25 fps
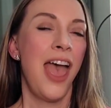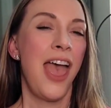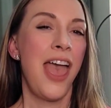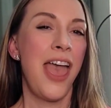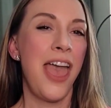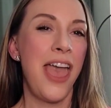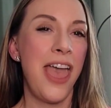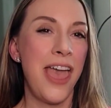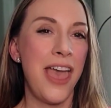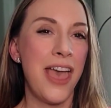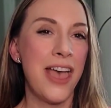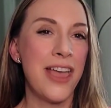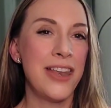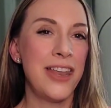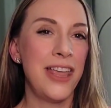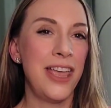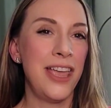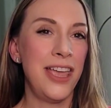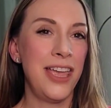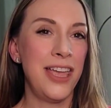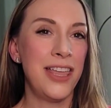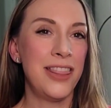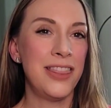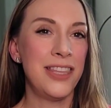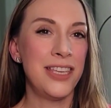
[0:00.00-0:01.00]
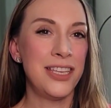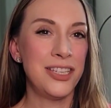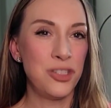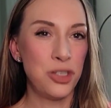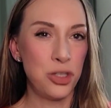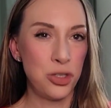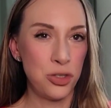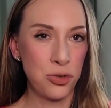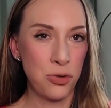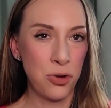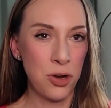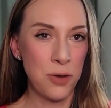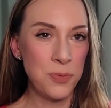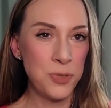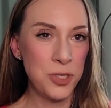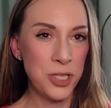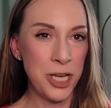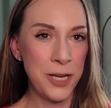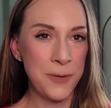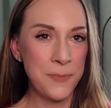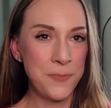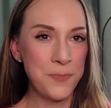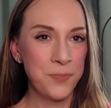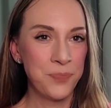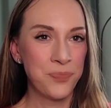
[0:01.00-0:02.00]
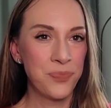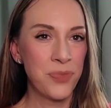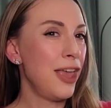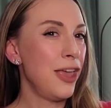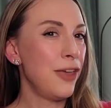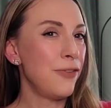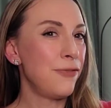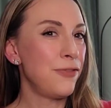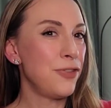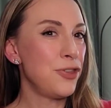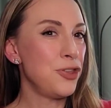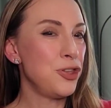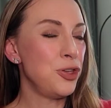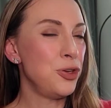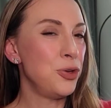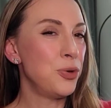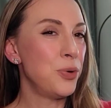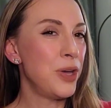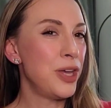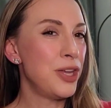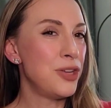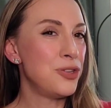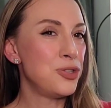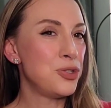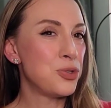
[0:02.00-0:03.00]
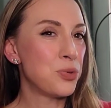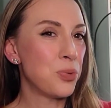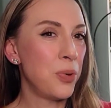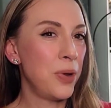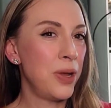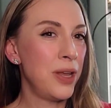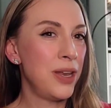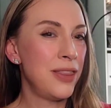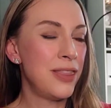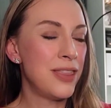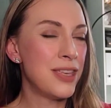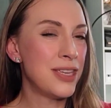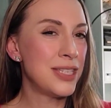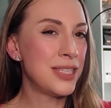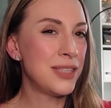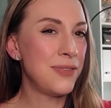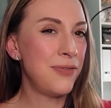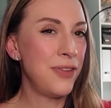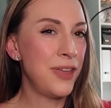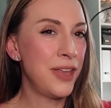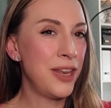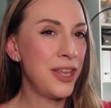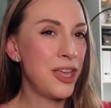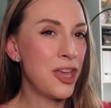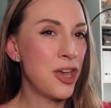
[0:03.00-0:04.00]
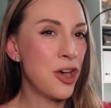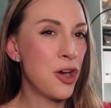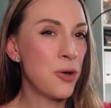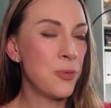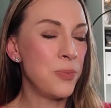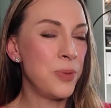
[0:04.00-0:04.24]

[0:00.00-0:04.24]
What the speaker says: and in the description. If you enjoyed this video,